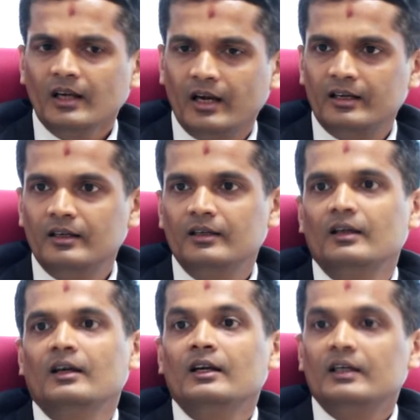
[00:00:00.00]
And
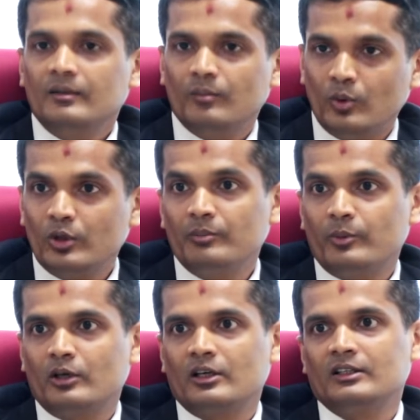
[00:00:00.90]
more
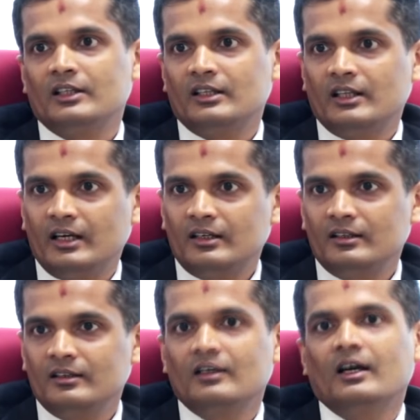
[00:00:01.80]
important than that,
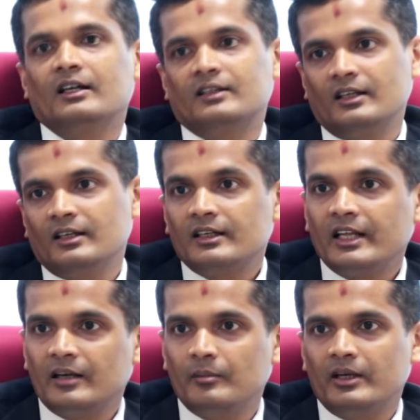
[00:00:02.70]
I think
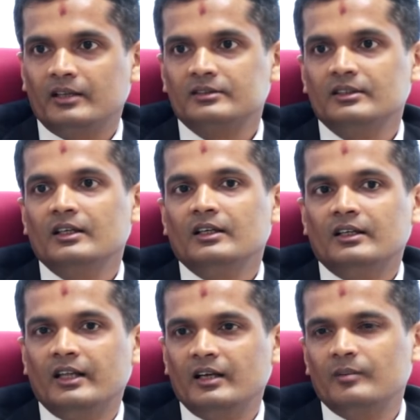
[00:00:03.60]
take breaks.
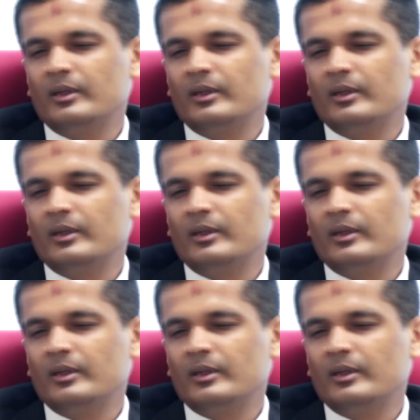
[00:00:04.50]
Take